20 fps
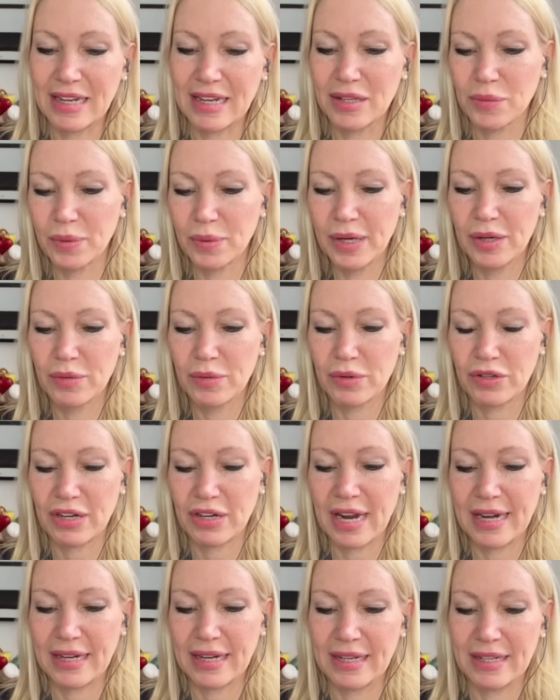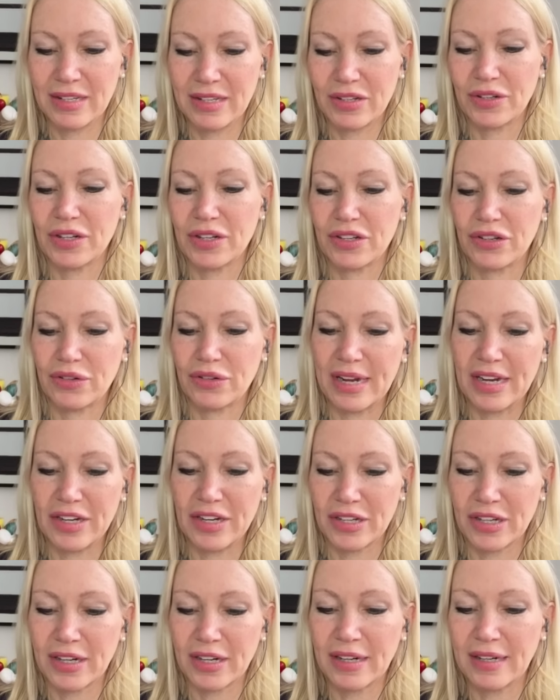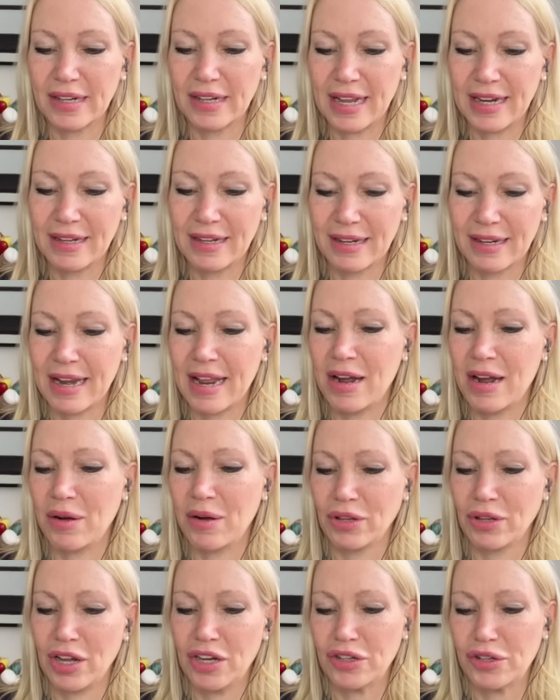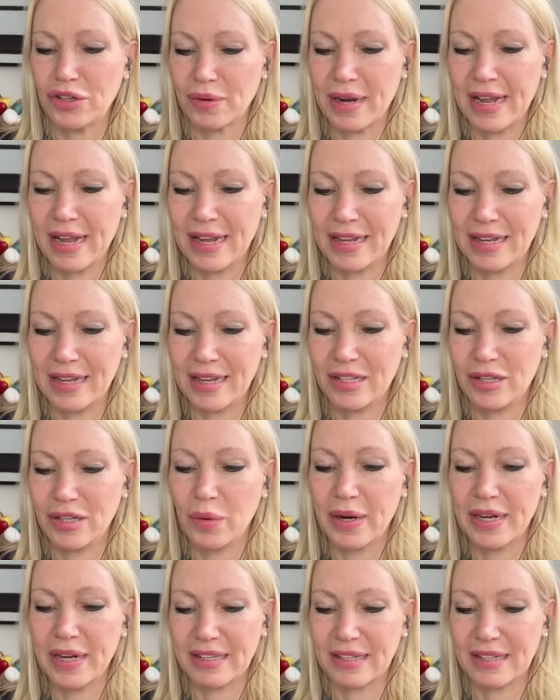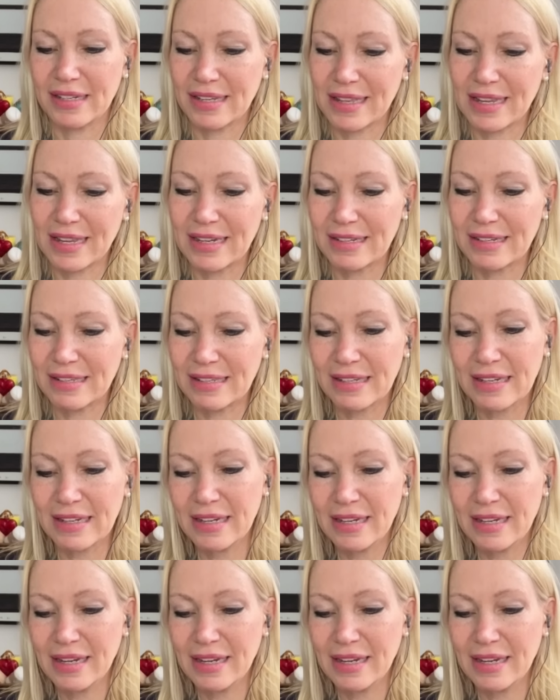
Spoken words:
and it's weird we're trying to insert a stranger and now lingerie and toys into this.